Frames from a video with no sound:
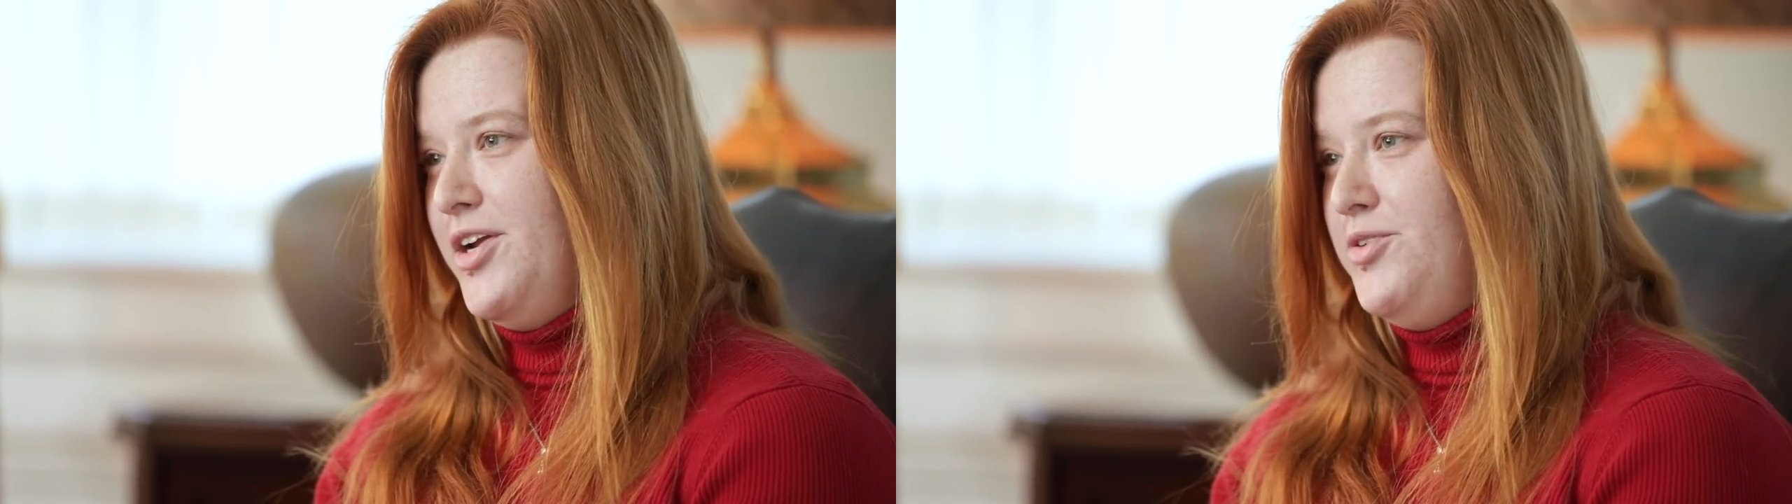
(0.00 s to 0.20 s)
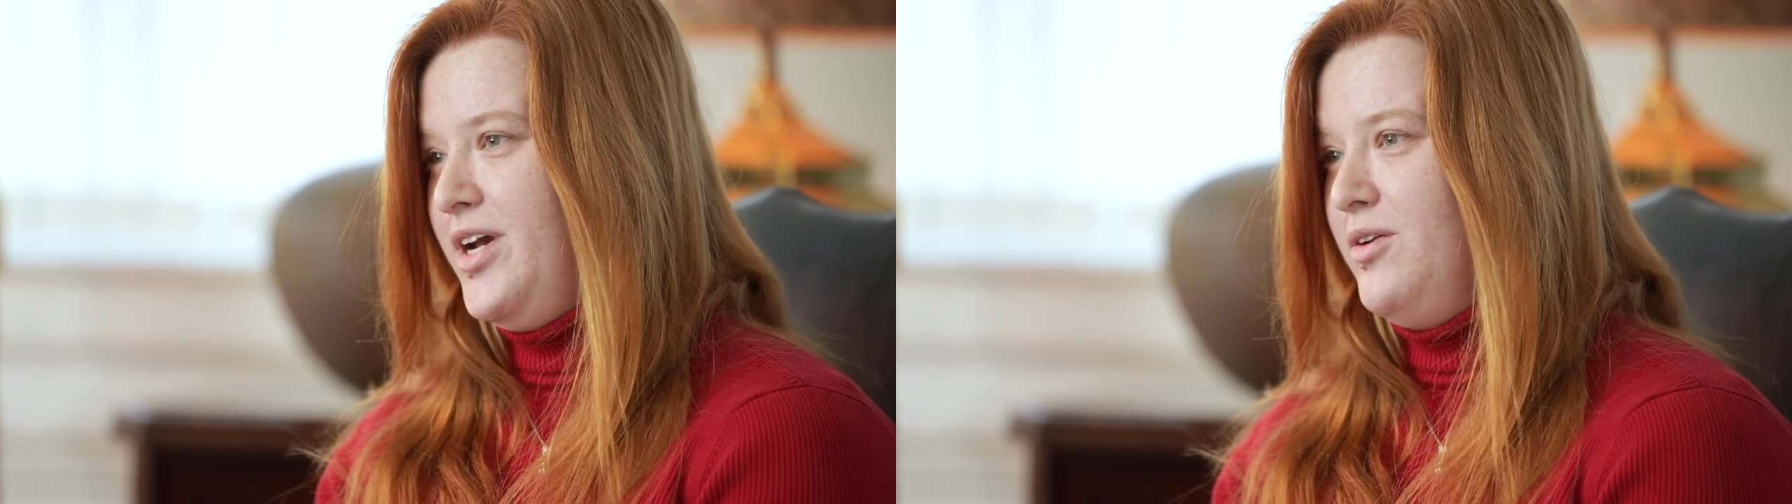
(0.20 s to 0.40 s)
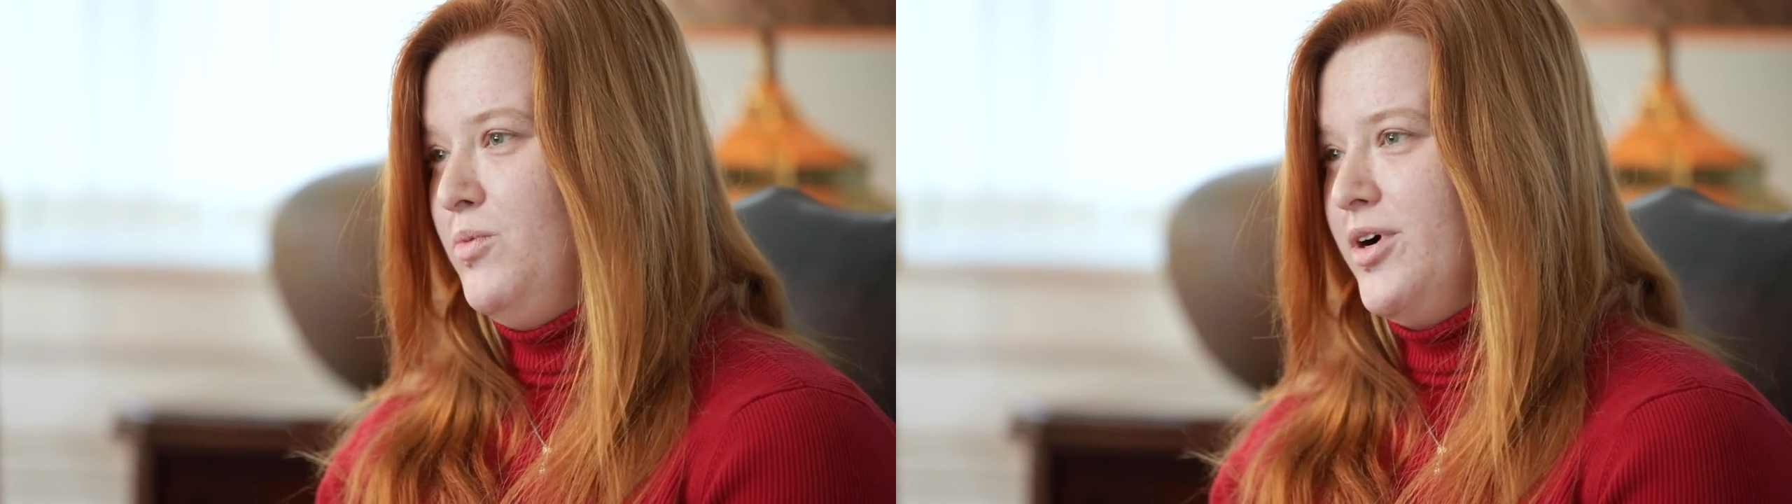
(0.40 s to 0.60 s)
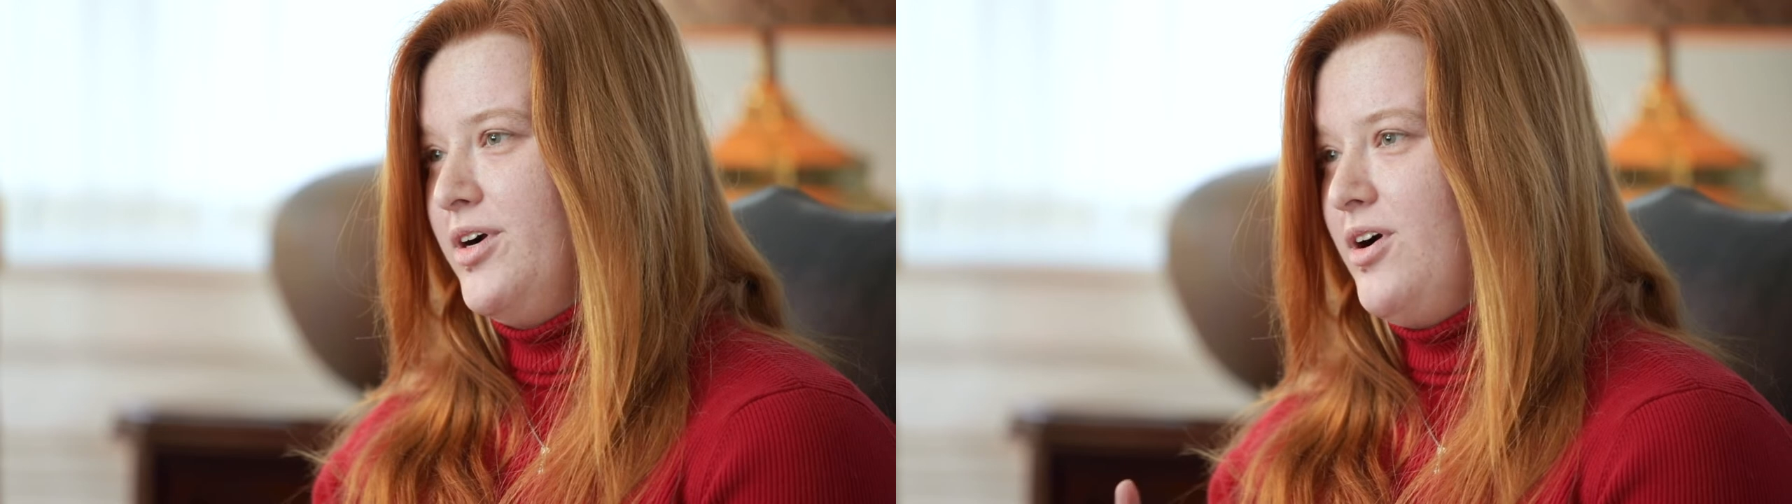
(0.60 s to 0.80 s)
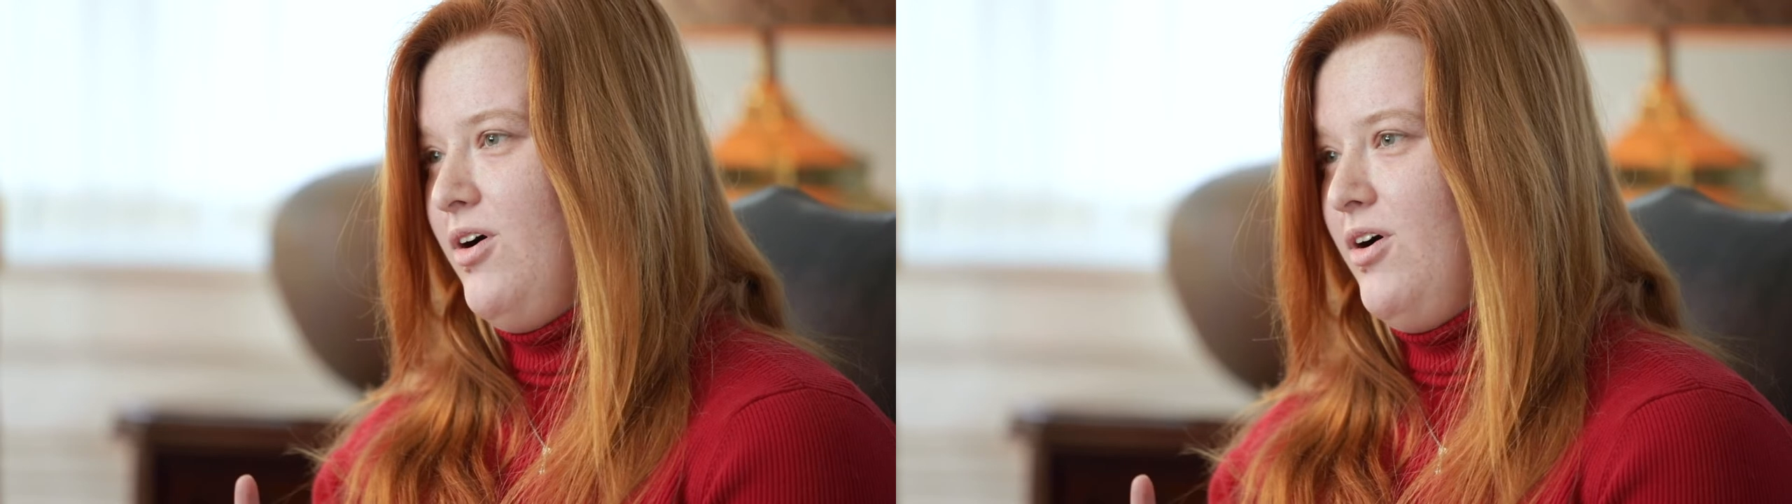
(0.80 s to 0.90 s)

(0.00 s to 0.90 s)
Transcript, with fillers: you can work